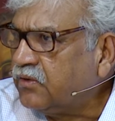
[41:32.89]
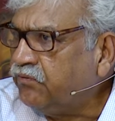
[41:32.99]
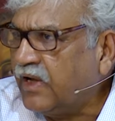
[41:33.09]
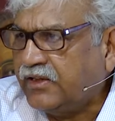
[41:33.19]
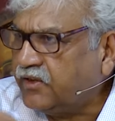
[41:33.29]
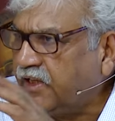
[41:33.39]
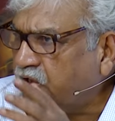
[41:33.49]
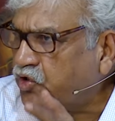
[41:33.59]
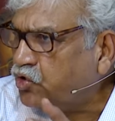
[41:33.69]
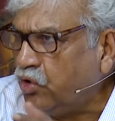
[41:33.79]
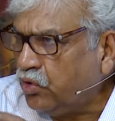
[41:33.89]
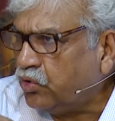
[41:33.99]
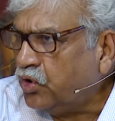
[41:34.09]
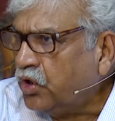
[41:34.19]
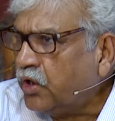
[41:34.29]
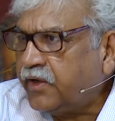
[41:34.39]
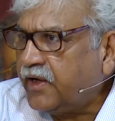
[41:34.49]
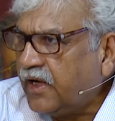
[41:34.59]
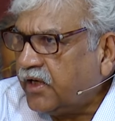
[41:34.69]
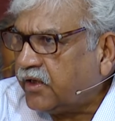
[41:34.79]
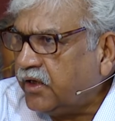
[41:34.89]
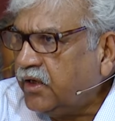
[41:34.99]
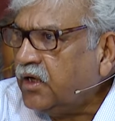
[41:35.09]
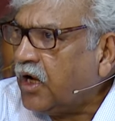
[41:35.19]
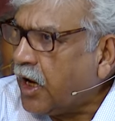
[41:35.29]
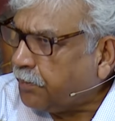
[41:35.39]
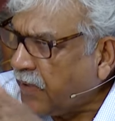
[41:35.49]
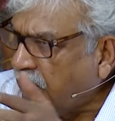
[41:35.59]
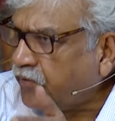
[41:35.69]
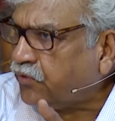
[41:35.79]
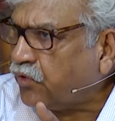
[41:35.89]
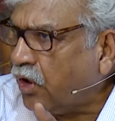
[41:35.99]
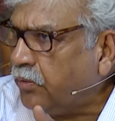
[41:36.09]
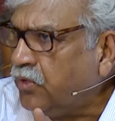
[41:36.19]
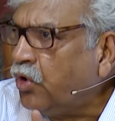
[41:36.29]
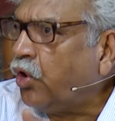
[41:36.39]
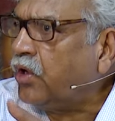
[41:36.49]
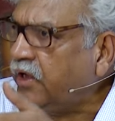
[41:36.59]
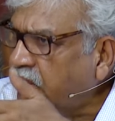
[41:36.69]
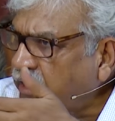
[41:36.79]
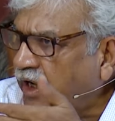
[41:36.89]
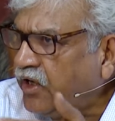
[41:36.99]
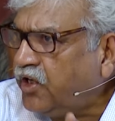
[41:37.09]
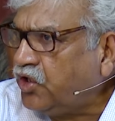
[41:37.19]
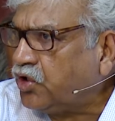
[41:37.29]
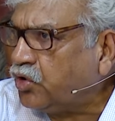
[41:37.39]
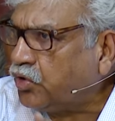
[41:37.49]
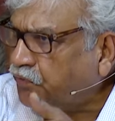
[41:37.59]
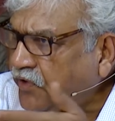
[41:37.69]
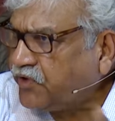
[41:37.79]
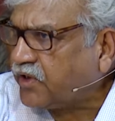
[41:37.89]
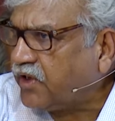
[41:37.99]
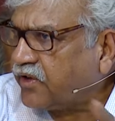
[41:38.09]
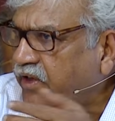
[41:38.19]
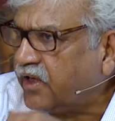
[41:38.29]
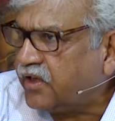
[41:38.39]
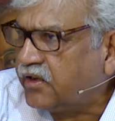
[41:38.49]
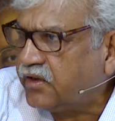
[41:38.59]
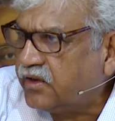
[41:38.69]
whether there is no reality apart from or in addition to physical reality.